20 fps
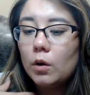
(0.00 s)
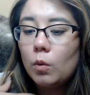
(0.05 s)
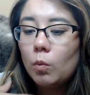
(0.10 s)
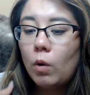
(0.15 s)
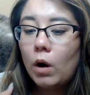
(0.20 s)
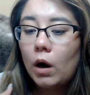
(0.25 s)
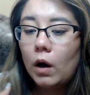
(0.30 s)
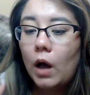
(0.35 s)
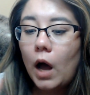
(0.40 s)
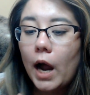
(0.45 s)

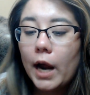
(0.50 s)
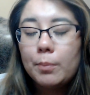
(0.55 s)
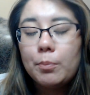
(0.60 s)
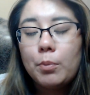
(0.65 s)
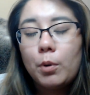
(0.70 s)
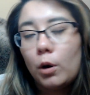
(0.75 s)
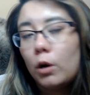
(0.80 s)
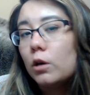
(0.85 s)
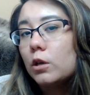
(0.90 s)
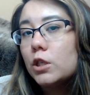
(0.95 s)
While I
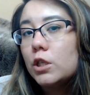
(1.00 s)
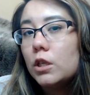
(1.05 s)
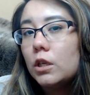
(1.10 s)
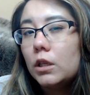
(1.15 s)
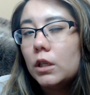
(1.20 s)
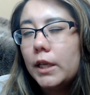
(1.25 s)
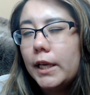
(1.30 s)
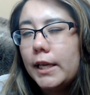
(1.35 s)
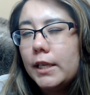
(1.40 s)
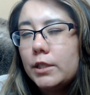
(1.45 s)

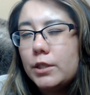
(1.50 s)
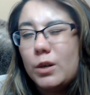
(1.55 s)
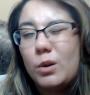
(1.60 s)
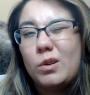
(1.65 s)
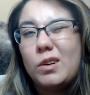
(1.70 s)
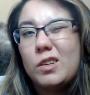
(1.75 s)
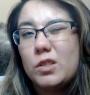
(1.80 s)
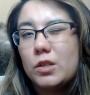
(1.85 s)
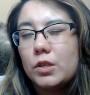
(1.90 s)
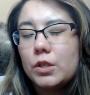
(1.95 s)
personally don't
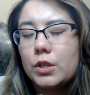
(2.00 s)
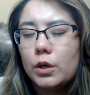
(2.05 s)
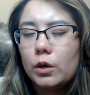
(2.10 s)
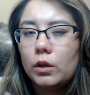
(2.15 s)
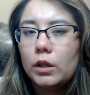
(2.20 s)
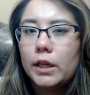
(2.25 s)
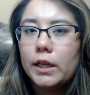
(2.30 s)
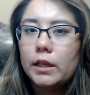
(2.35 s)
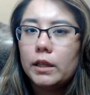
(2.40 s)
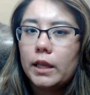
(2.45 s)

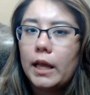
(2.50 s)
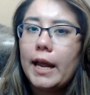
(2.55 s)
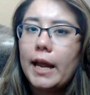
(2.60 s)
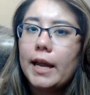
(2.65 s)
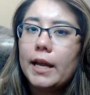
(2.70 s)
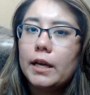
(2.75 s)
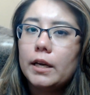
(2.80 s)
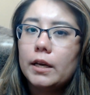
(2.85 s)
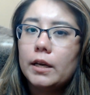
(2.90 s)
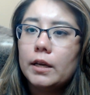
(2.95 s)
necessarily
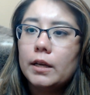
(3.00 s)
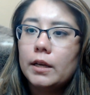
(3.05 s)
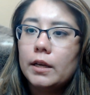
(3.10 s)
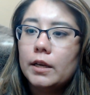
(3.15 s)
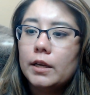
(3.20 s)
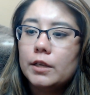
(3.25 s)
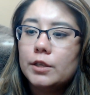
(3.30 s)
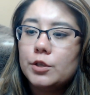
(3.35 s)
like